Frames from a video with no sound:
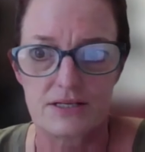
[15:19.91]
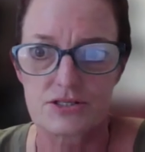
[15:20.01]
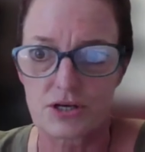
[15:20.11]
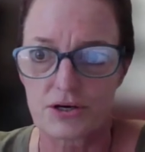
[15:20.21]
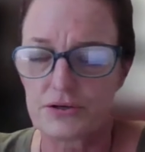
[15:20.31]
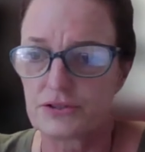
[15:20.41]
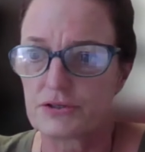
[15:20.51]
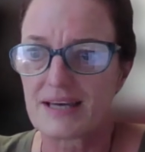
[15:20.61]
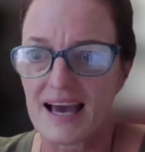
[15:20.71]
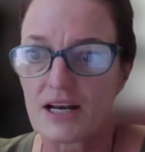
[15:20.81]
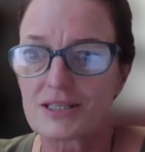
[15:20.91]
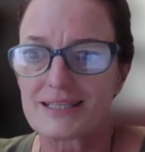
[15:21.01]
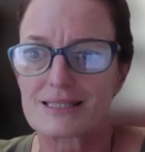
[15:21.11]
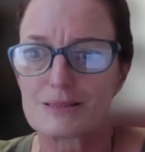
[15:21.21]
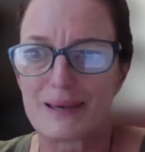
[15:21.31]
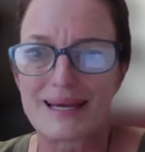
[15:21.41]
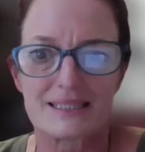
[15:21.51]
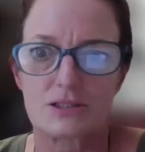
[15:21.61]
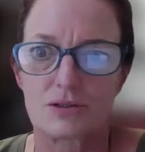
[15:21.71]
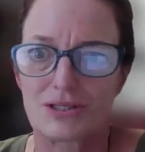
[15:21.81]
So you cannot
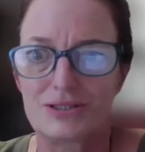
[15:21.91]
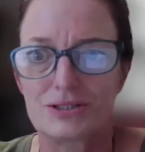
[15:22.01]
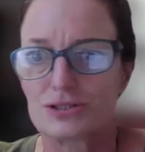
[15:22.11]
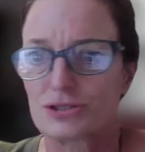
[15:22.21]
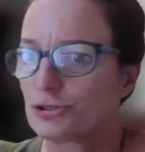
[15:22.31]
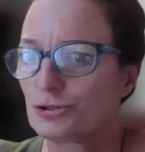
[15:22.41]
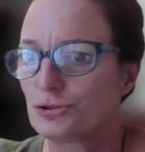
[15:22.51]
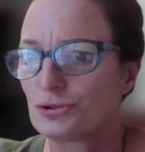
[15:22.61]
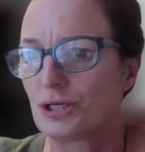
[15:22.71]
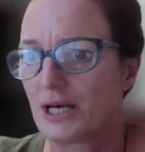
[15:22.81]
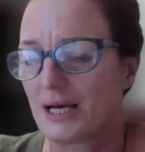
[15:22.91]
expect your learners to